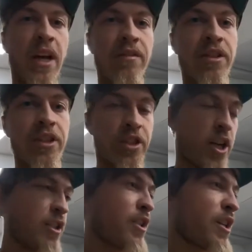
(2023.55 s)
have to
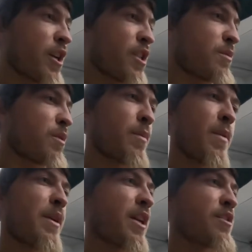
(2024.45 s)
talk to the customer,
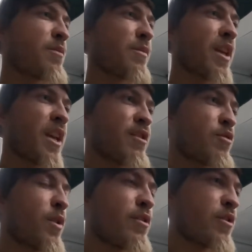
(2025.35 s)
maybe cut some things,
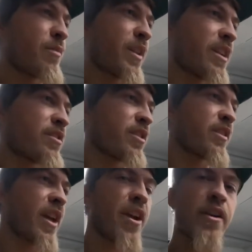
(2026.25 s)
weld some things
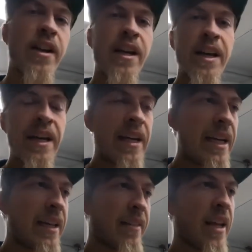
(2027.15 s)
on there.
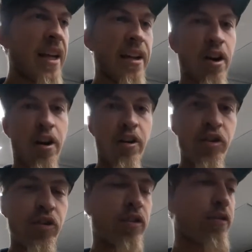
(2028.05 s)
And then our
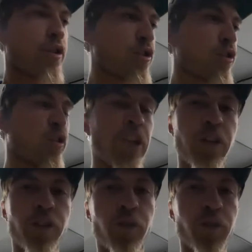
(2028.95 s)
universal
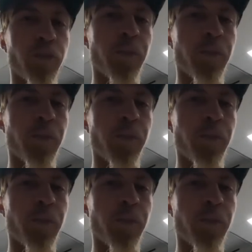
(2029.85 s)
intercooler